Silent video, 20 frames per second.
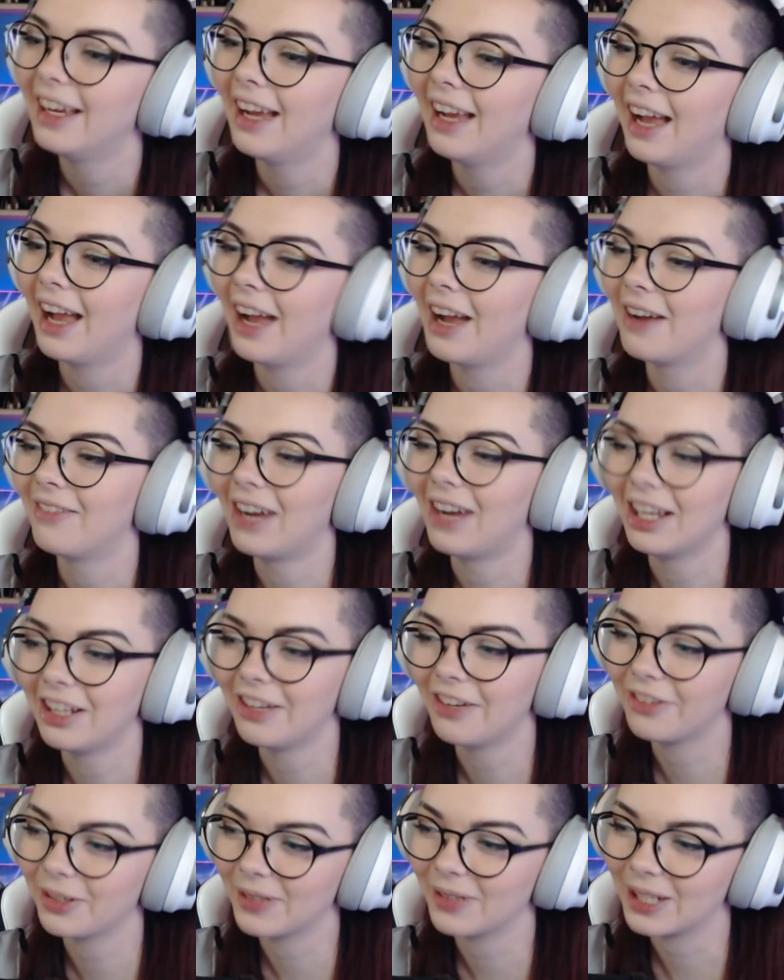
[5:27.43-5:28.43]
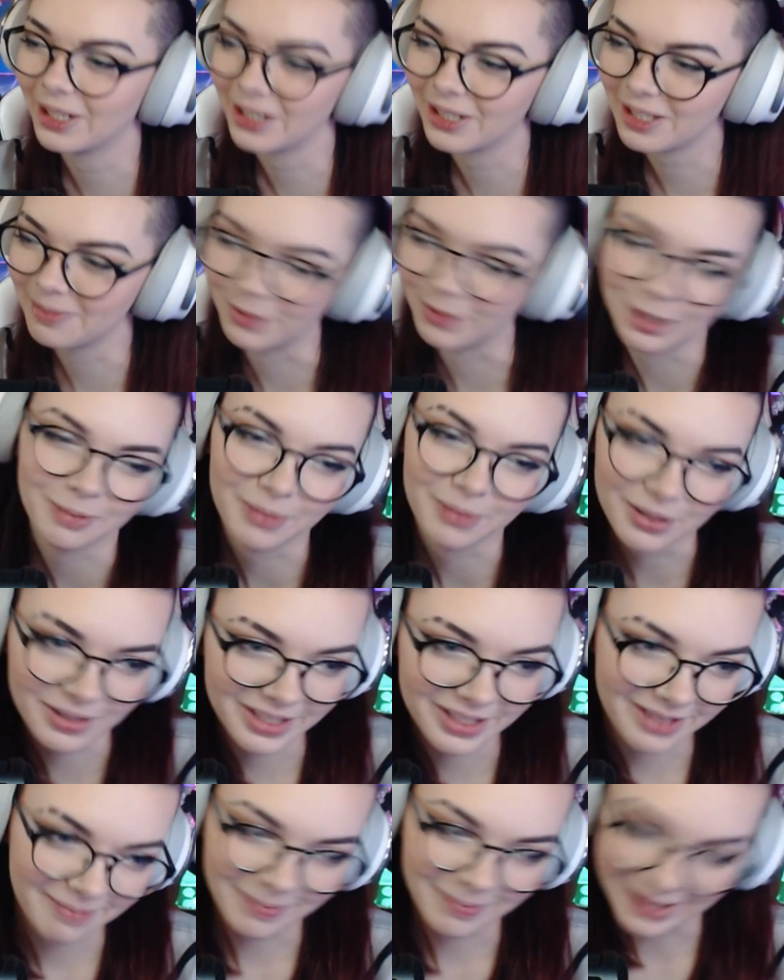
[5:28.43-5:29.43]
I love that we got Tamora
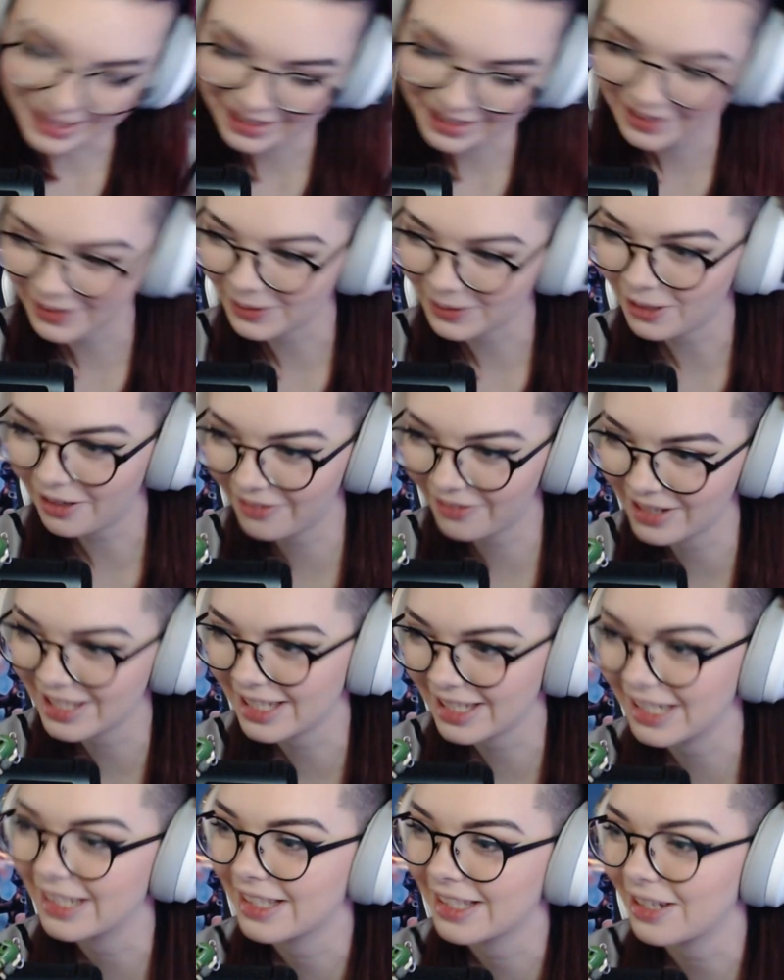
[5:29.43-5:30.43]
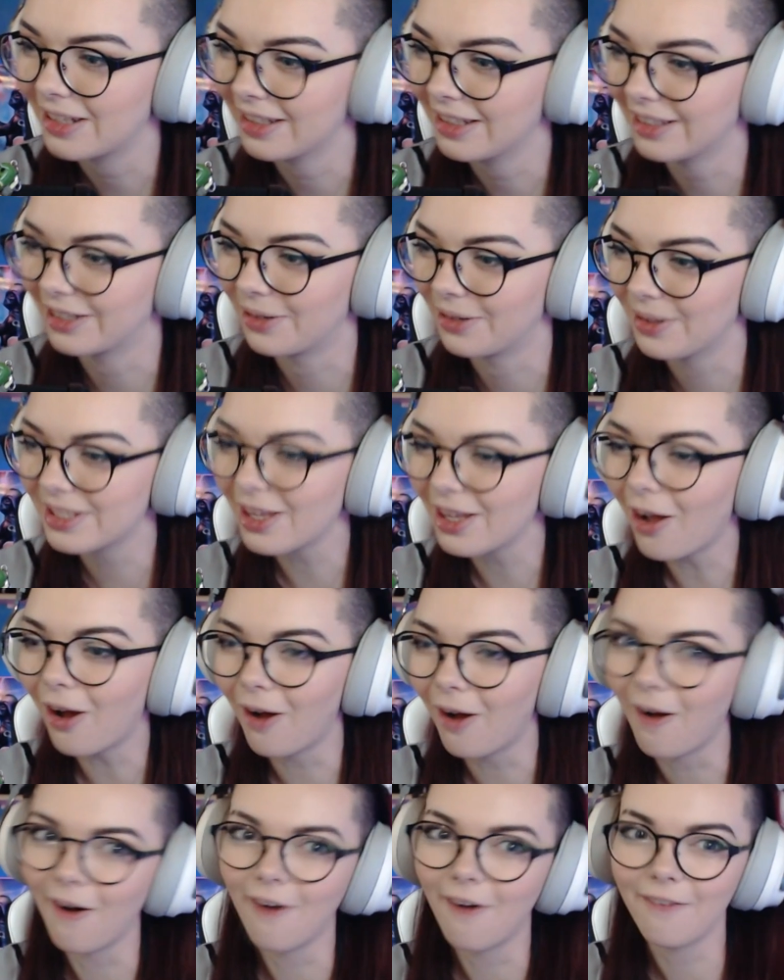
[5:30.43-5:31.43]
Morrison back, though. Obviously, it's
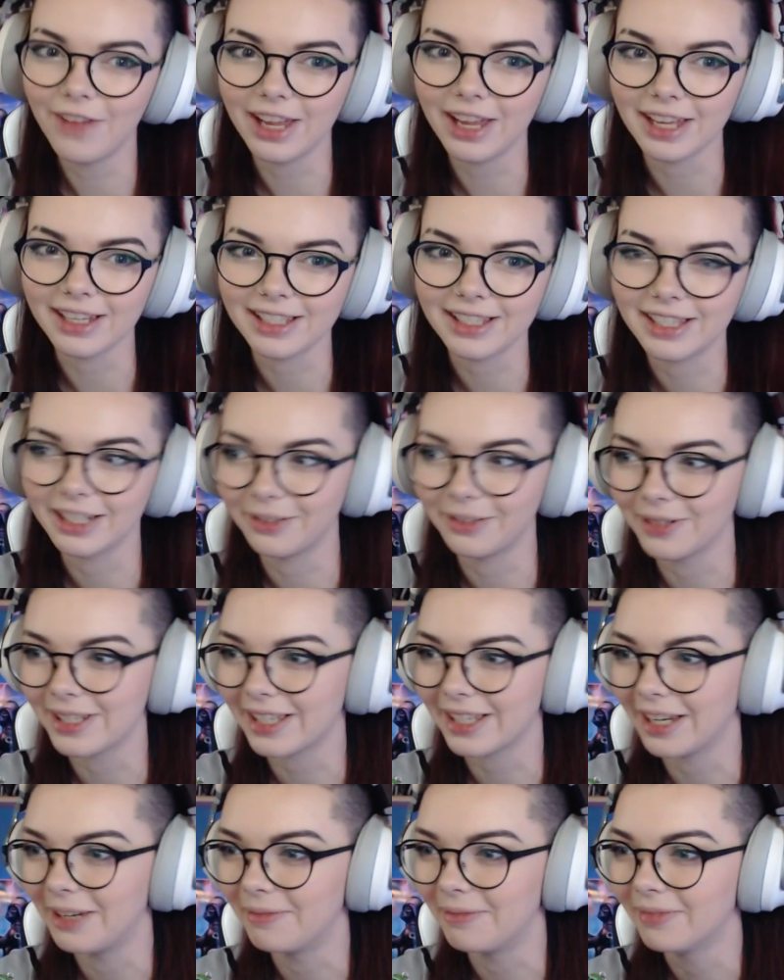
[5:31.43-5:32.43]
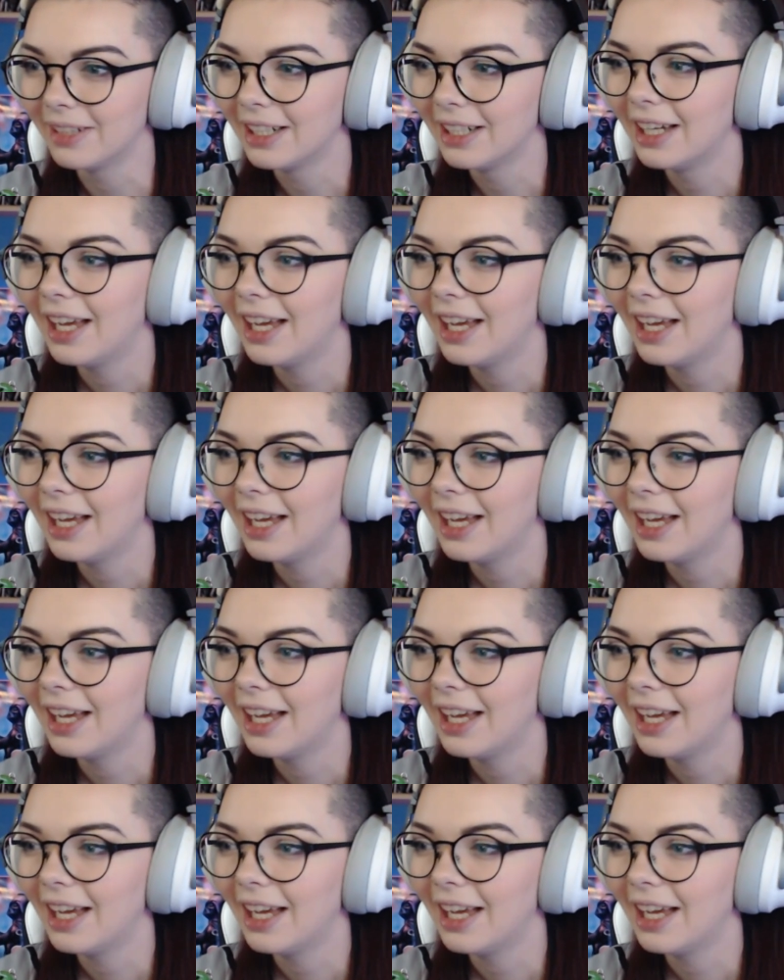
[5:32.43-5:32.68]
obvious it was him.